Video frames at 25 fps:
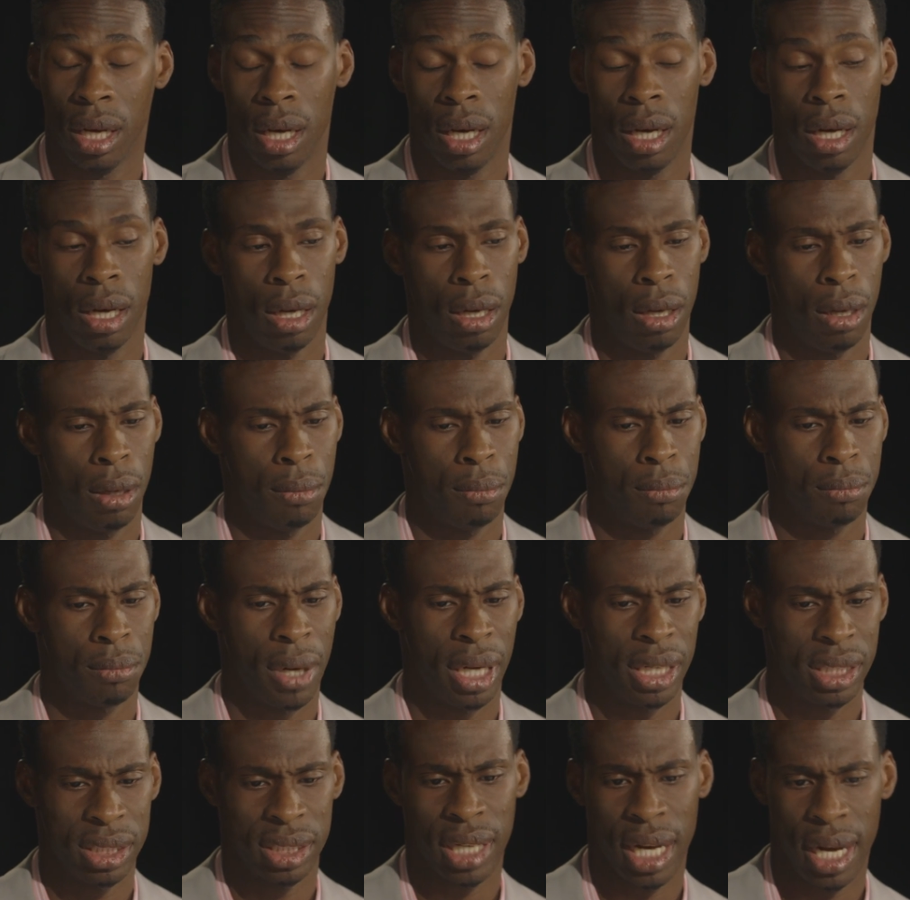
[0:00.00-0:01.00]
um,
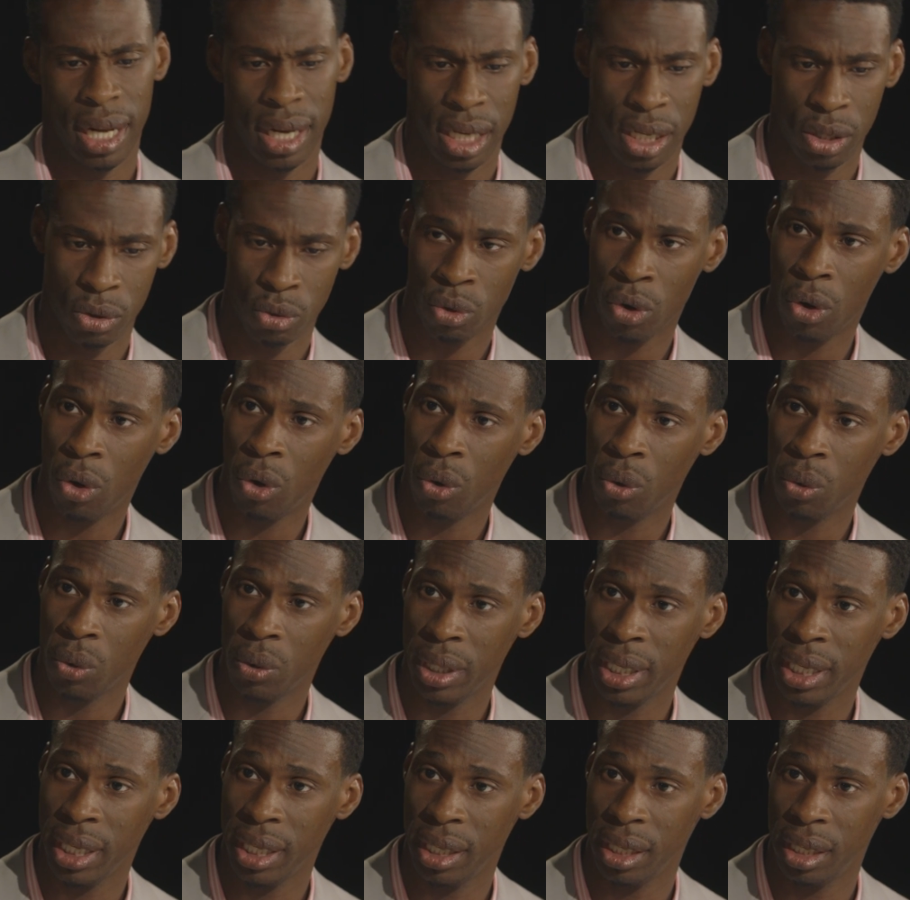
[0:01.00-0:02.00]
I decided to enroll
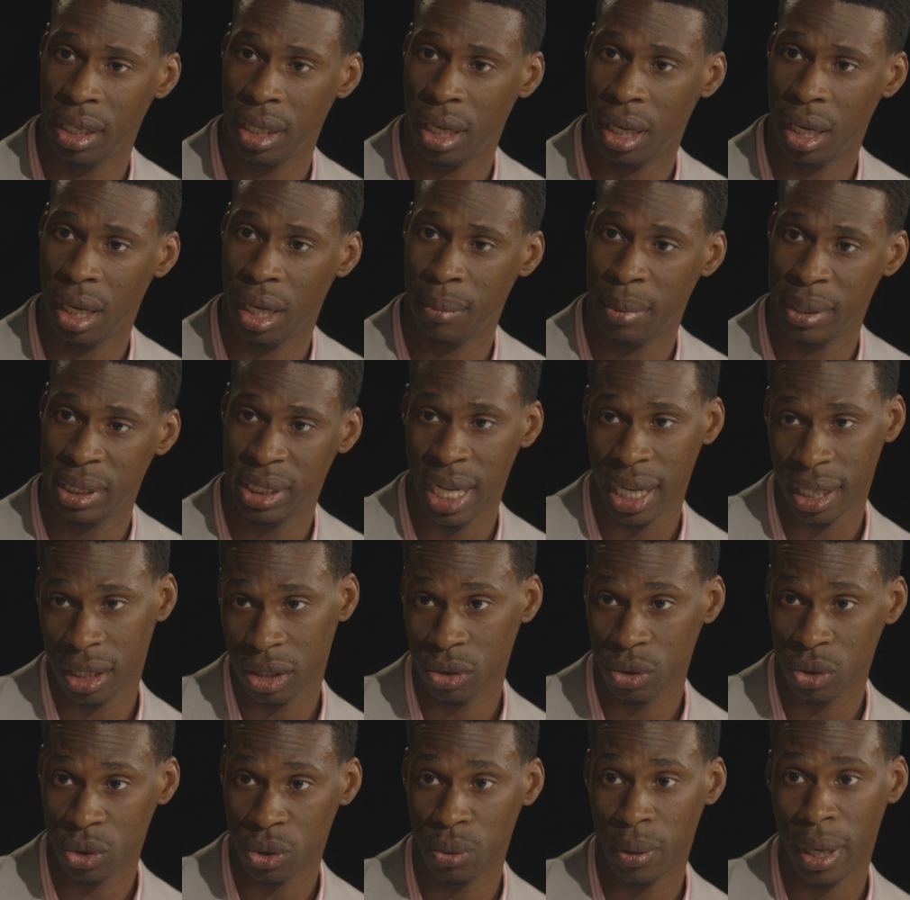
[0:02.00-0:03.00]
in um, a
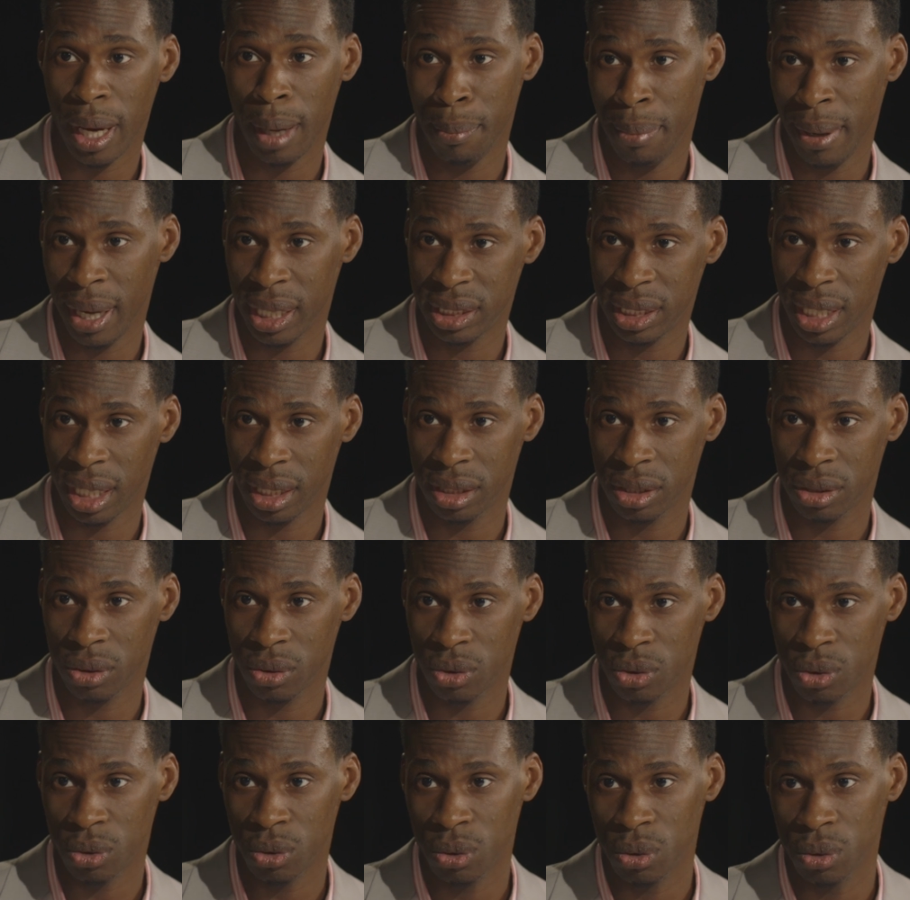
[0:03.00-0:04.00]
technical school, Apex Technical
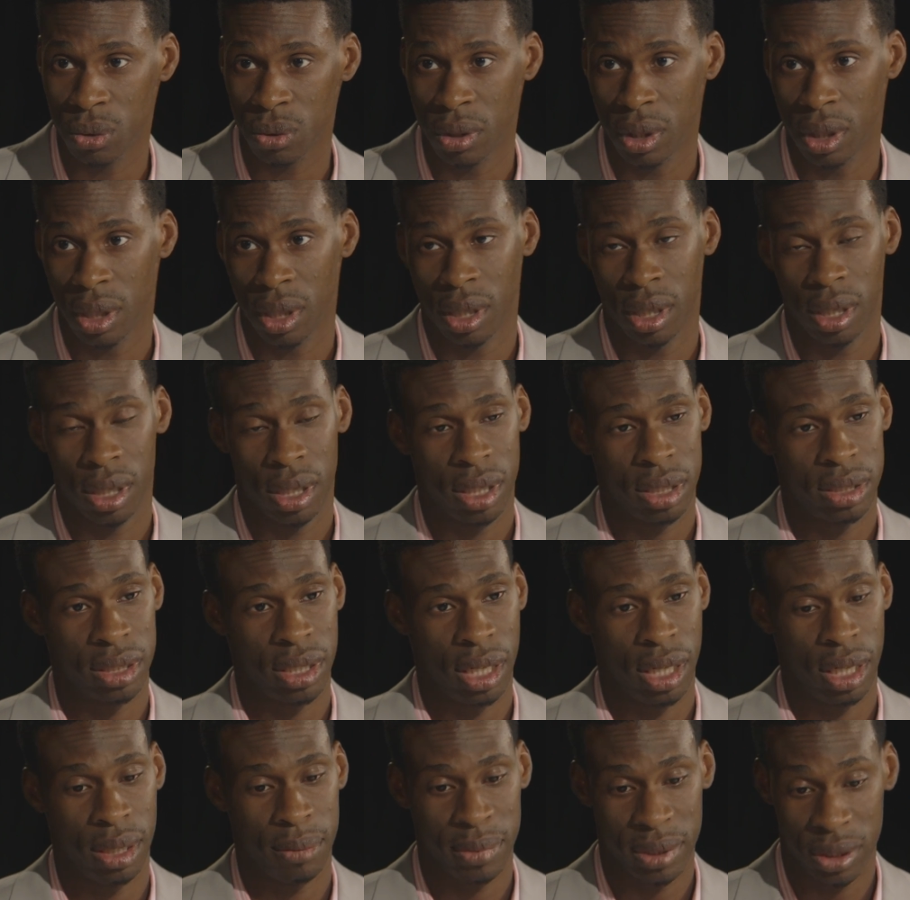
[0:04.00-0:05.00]
School. I
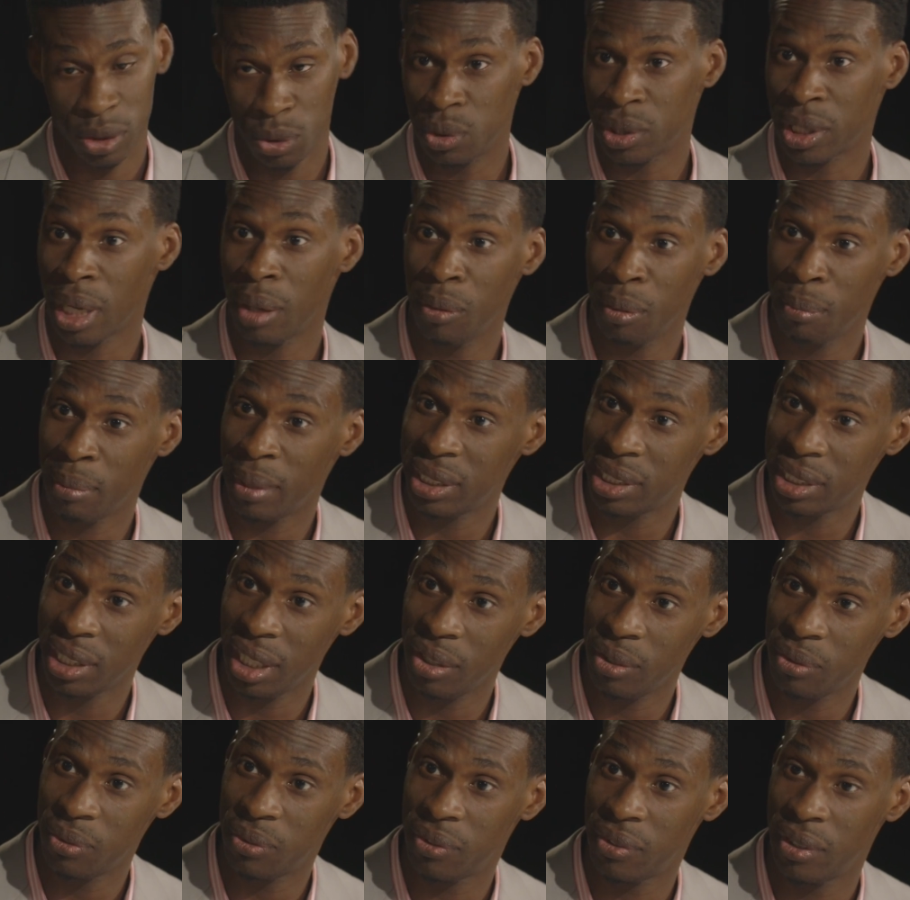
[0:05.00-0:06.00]
said, let me do something with
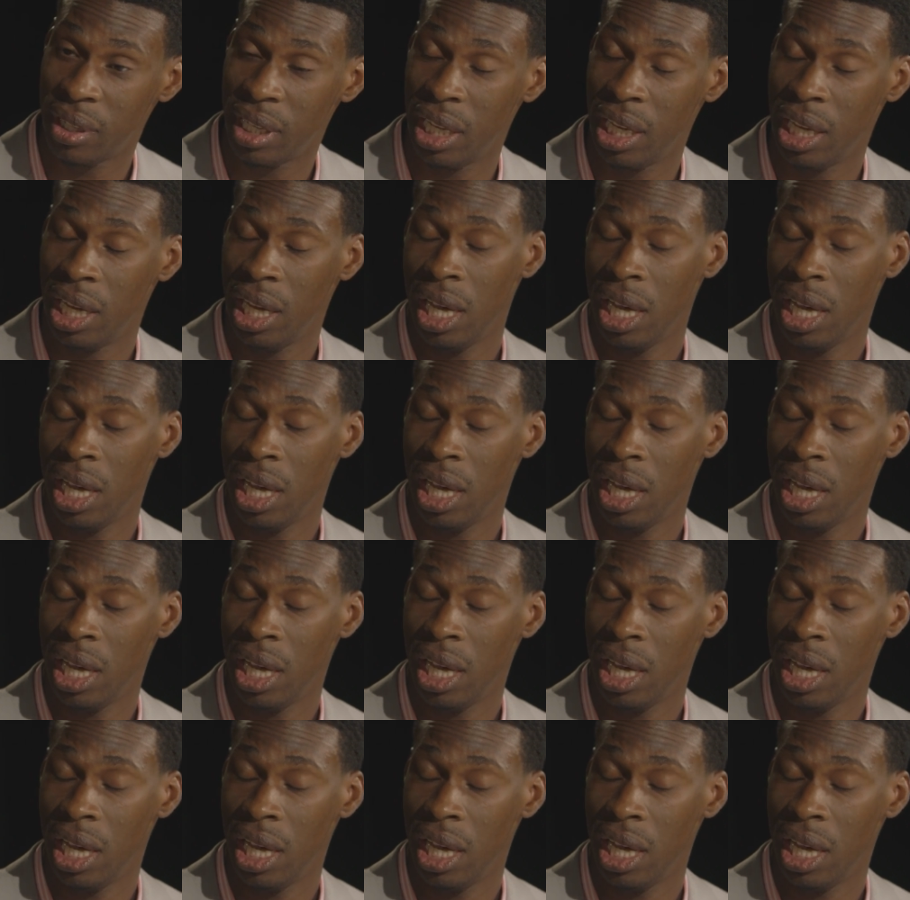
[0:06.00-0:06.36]
myself. Mm -hmm.